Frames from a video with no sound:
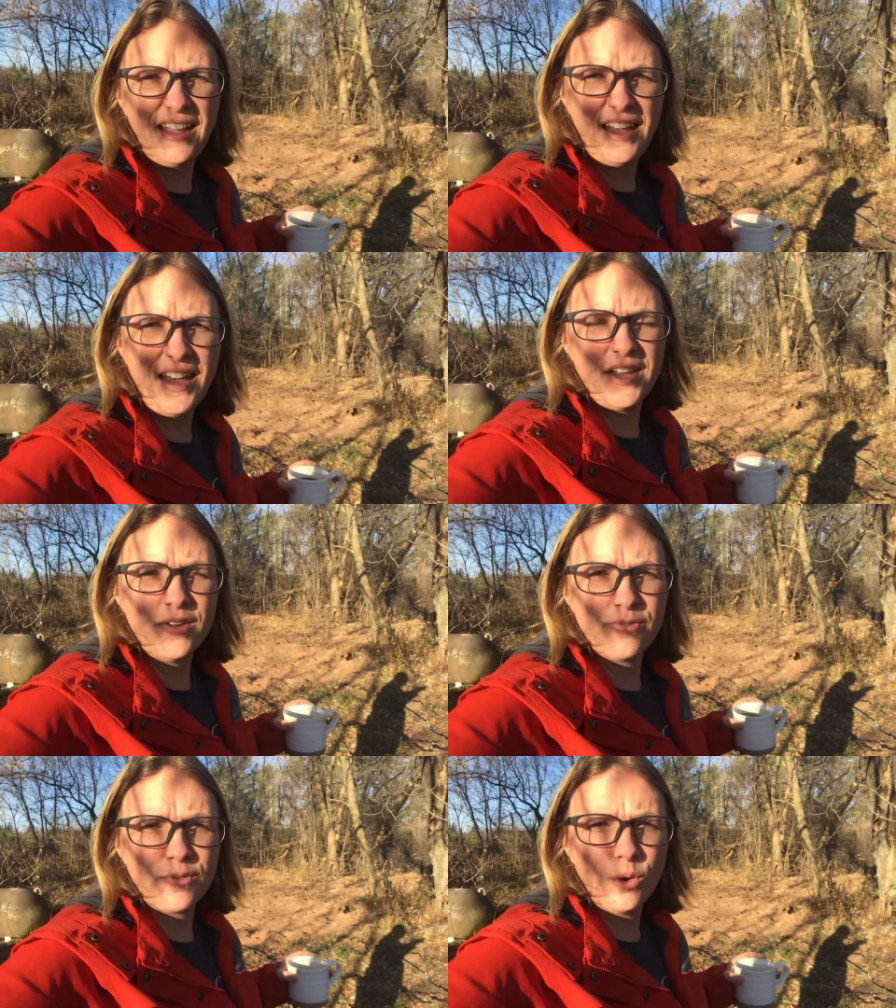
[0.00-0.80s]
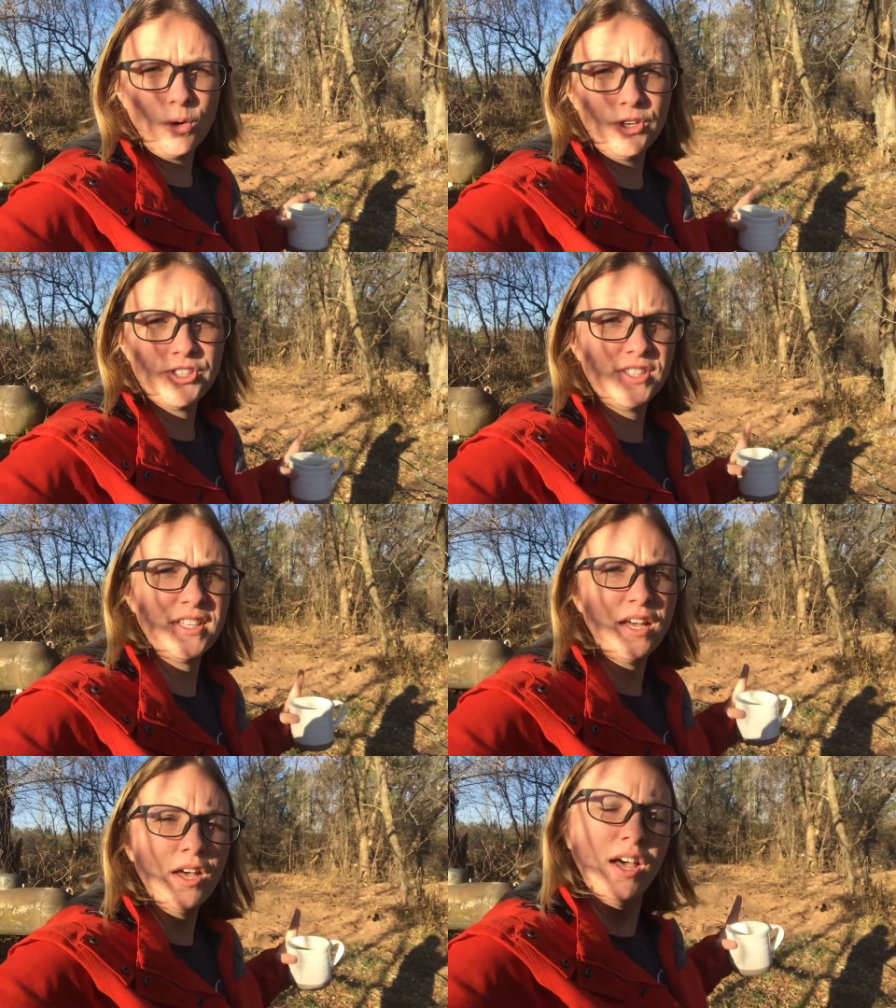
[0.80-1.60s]
And of course,
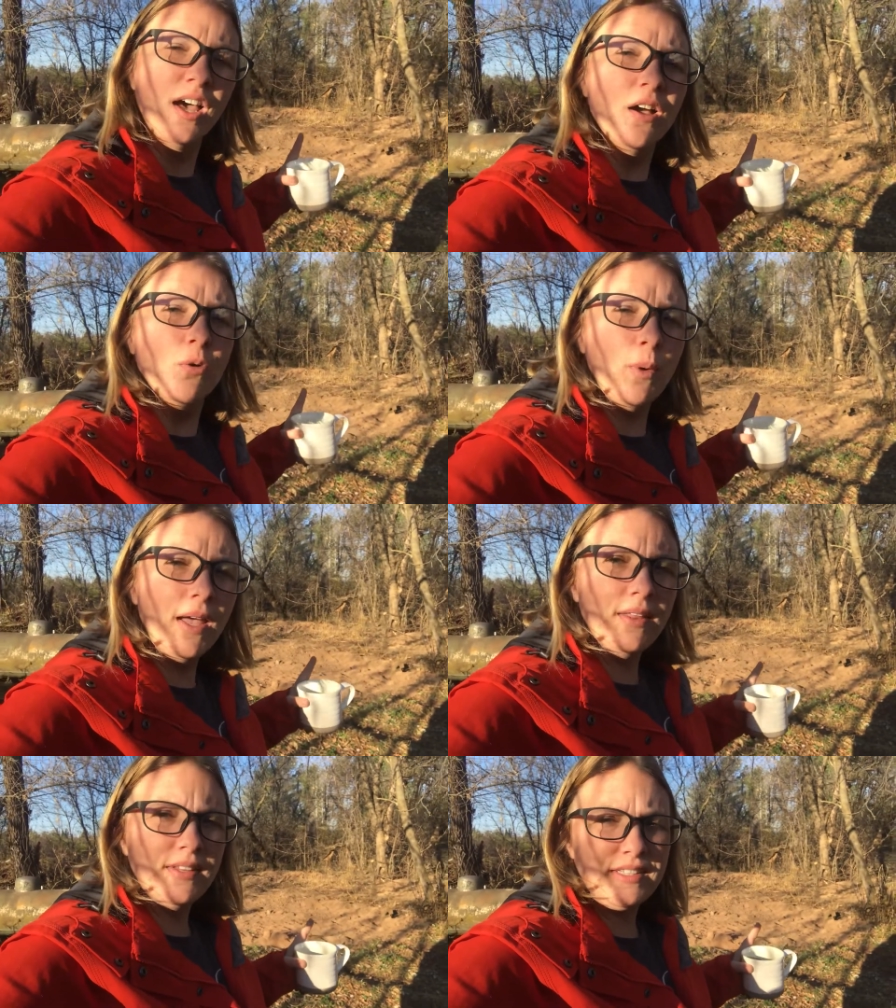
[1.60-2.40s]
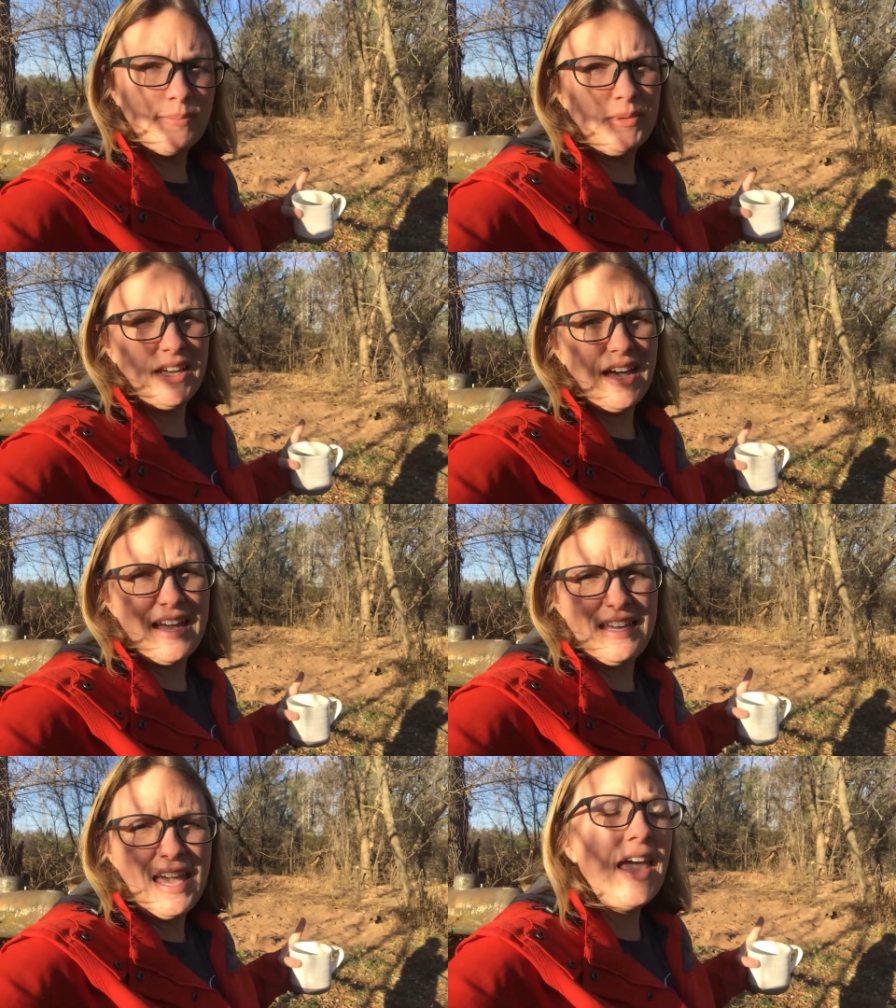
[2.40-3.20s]
when the septic
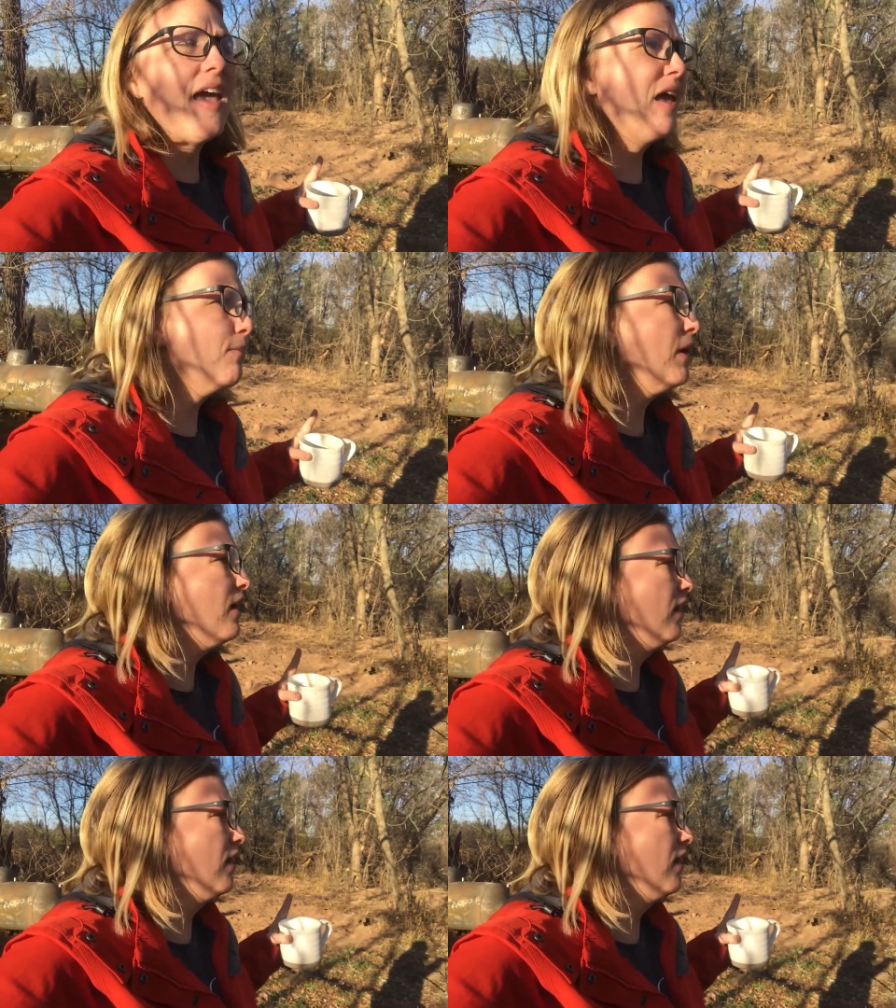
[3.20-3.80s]
guy came,